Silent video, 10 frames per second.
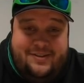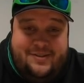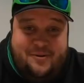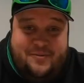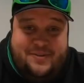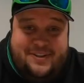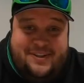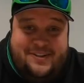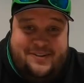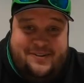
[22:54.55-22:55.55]
So we'll be
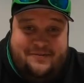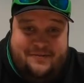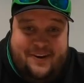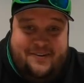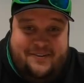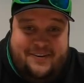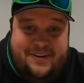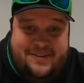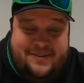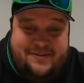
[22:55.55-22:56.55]
seeing you very,
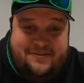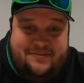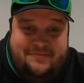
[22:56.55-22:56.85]
very soon.